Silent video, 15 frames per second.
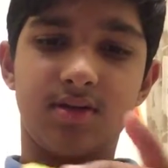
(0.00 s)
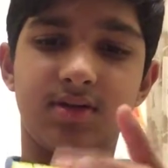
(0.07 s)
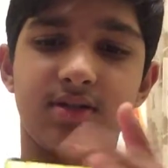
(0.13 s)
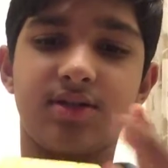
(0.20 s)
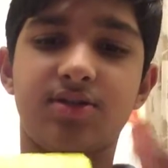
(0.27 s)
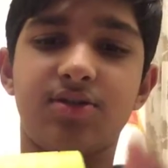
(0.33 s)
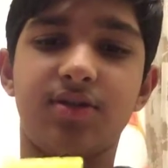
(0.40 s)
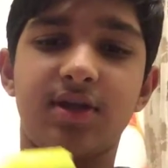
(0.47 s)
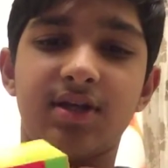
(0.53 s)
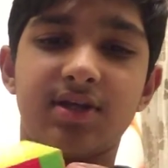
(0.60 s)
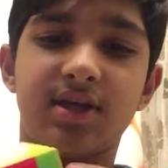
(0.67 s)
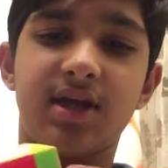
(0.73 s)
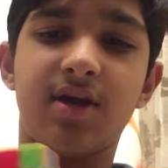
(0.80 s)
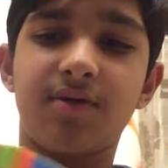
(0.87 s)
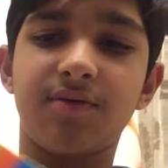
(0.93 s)
Just do this.
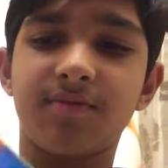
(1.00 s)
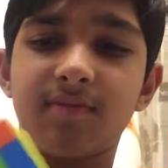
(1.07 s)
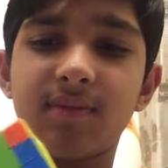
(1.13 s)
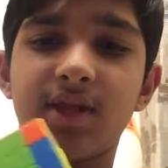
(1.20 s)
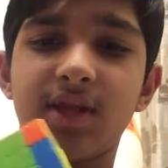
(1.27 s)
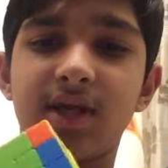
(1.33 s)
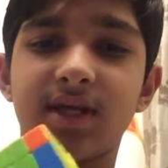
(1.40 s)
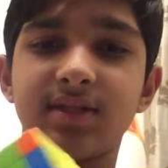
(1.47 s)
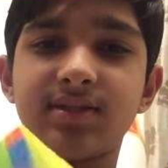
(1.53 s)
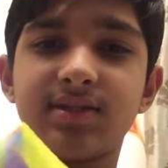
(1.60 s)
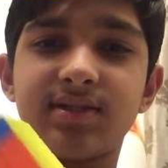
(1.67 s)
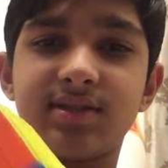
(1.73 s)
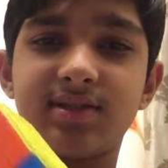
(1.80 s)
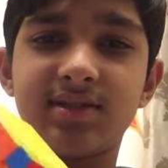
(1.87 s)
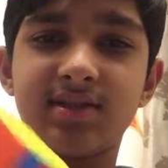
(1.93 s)
Now you can
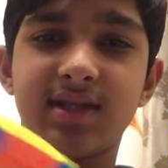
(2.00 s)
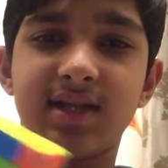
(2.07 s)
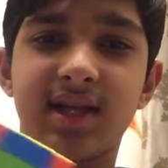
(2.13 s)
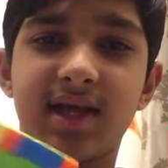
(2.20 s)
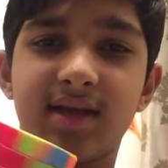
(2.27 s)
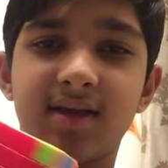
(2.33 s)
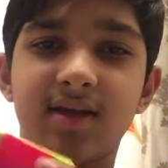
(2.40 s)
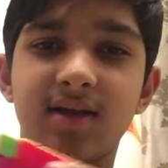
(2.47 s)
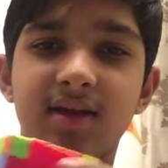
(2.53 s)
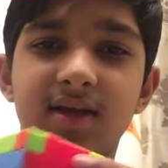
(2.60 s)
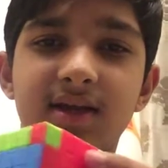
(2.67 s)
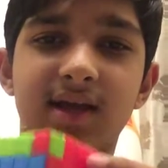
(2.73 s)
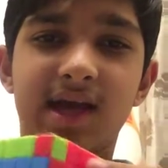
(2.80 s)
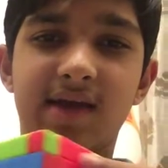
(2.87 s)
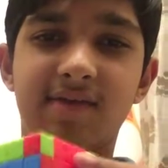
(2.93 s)
see like
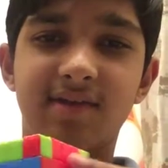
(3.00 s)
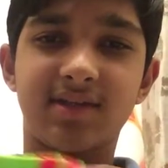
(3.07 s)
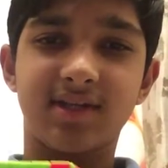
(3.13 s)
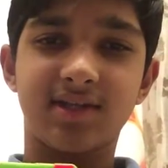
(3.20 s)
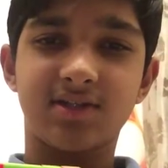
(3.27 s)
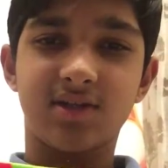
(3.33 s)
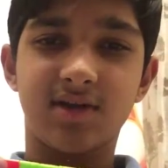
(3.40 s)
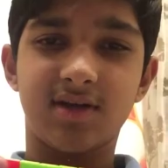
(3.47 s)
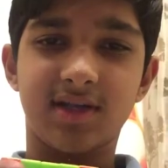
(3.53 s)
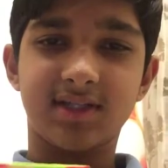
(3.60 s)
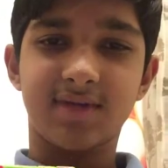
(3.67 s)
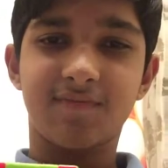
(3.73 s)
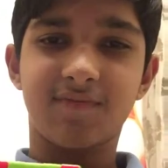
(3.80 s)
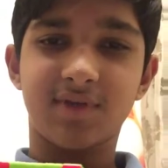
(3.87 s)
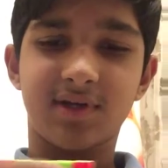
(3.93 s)
everything is solved
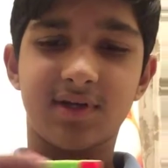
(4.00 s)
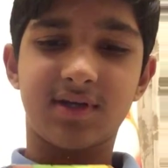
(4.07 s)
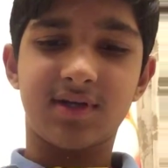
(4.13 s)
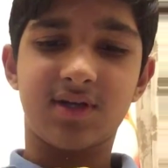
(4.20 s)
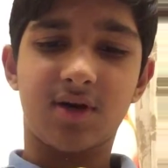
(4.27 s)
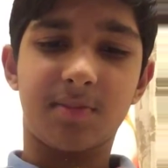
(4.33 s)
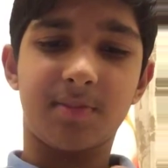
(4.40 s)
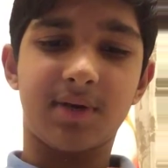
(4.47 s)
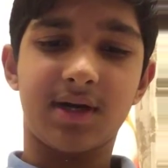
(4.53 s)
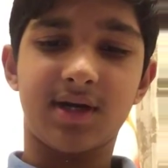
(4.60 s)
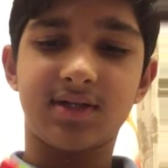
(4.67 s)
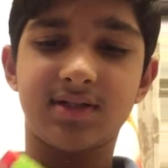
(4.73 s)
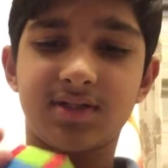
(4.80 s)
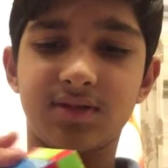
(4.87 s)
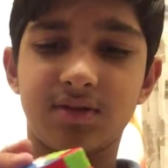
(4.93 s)
except for the top
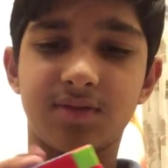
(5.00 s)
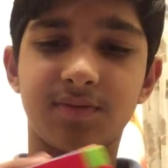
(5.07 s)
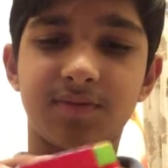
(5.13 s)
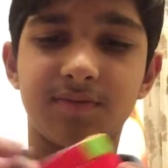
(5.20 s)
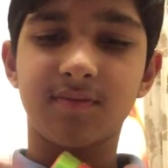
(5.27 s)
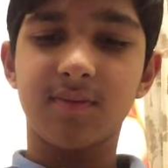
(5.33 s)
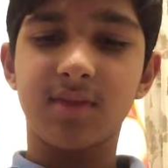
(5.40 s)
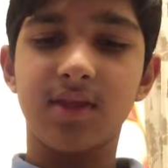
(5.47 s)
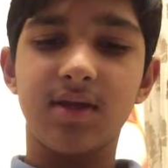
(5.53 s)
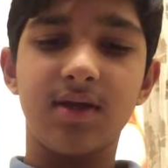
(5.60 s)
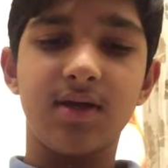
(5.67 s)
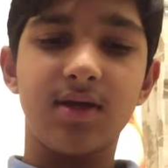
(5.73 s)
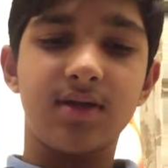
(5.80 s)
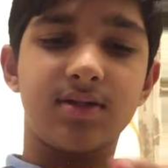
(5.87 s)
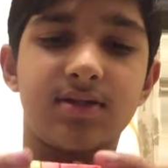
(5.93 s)
part. So
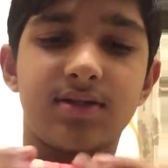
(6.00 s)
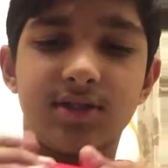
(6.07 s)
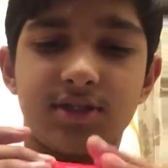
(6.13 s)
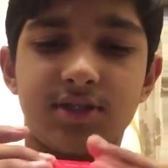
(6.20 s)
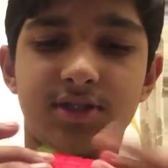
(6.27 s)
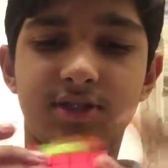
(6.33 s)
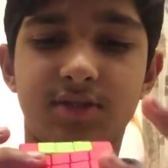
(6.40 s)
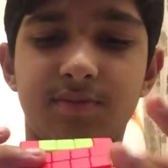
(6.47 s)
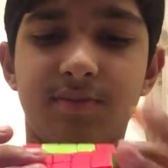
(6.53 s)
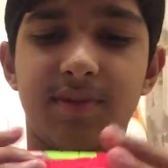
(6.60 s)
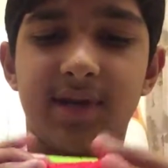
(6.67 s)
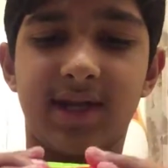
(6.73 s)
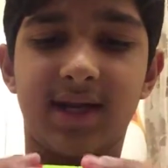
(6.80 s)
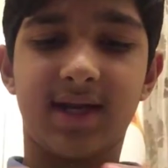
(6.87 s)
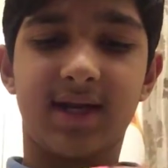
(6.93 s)
just
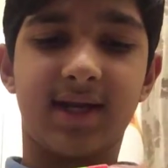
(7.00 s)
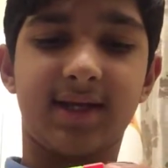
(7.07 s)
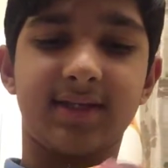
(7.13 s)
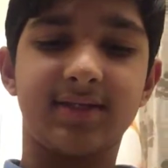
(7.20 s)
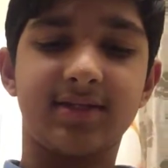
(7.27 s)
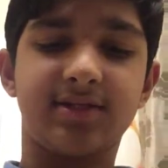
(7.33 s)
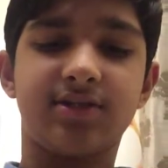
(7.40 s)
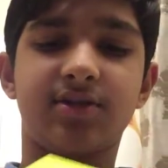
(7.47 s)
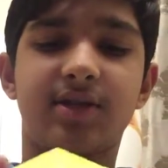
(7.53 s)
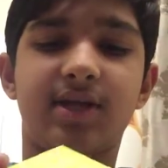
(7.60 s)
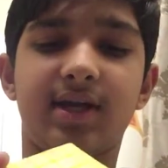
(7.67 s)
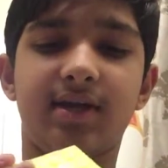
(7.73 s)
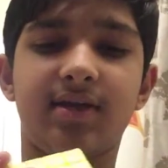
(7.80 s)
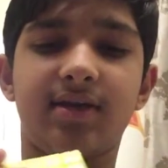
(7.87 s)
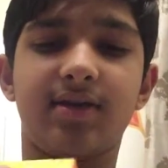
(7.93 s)
bring it like this, so
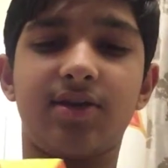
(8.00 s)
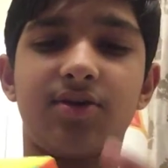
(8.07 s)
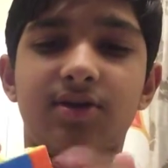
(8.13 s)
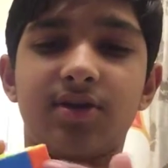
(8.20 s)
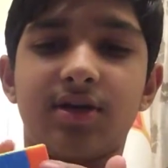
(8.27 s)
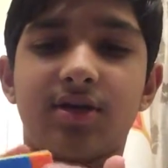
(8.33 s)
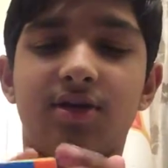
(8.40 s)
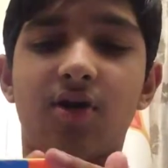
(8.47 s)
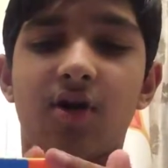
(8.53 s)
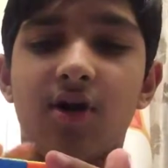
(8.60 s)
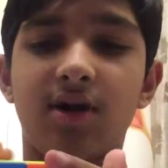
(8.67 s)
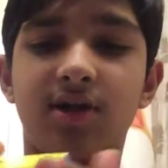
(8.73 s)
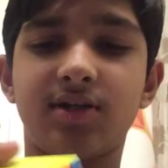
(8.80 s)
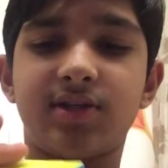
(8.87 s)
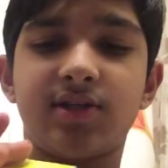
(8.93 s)
that the
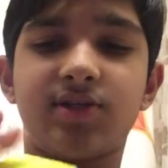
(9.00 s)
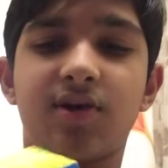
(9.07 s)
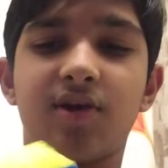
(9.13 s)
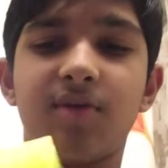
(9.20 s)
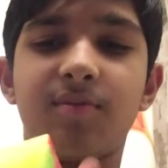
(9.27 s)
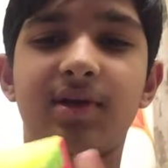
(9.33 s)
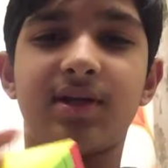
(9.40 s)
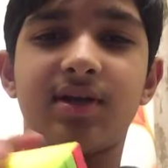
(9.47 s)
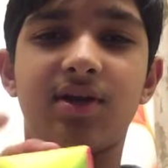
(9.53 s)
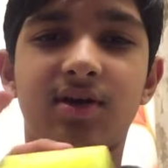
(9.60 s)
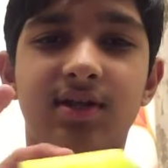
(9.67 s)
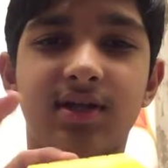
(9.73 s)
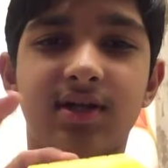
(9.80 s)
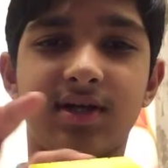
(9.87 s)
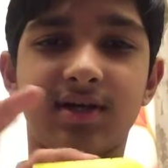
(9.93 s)
corners are solved, but
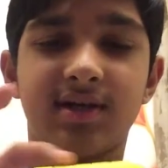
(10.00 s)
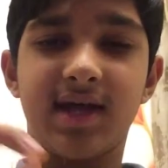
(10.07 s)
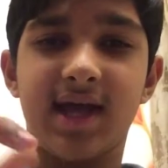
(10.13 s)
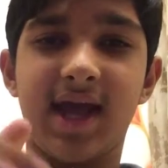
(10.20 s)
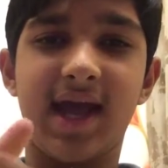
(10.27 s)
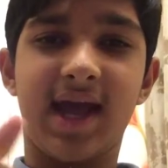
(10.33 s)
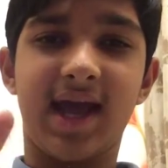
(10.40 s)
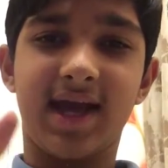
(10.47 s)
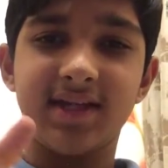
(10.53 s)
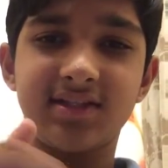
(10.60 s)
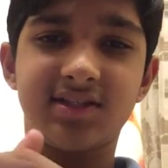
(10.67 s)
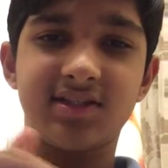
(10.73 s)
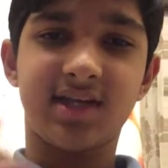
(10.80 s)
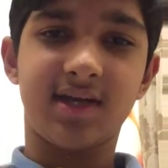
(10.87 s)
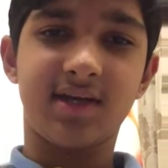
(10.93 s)
not the
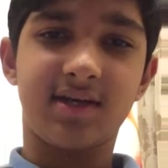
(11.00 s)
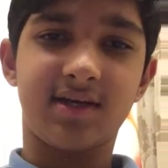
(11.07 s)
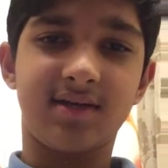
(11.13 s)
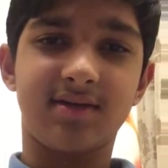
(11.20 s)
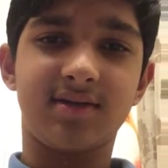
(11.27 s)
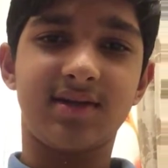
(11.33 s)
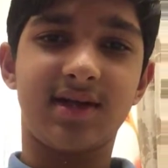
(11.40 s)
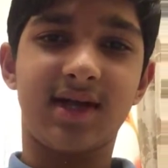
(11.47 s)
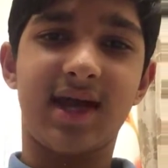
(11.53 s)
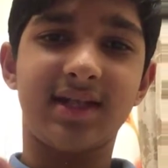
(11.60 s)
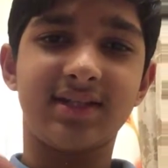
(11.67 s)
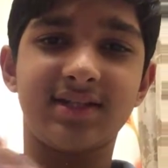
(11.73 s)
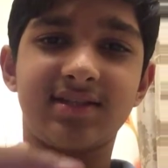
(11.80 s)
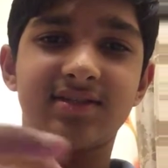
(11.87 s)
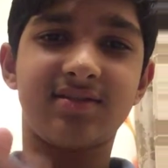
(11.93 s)
the
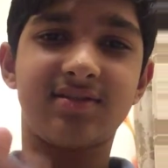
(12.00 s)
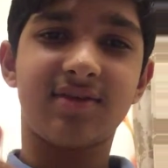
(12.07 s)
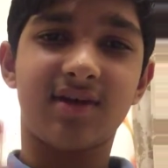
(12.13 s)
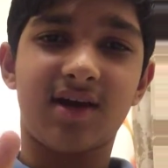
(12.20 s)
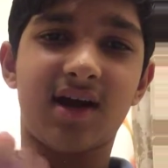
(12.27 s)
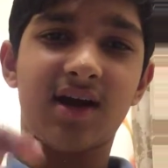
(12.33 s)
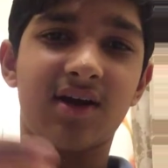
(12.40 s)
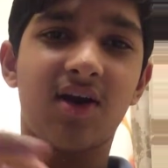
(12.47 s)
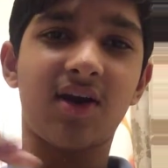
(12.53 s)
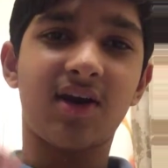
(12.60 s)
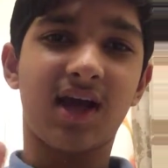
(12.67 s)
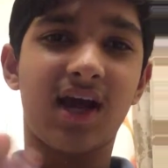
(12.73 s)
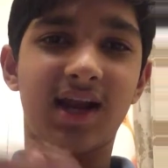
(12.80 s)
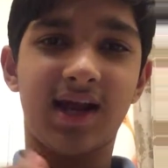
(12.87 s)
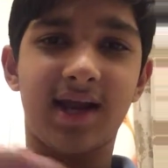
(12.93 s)
edges are not
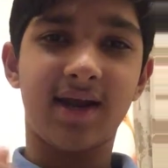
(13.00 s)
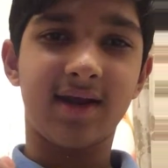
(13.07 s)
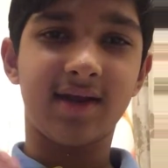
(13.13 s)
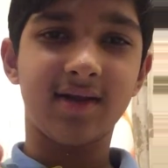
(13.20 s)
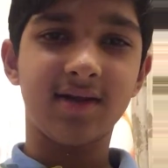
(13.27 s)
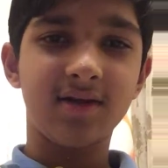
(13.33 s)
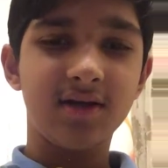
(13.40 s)
aligned.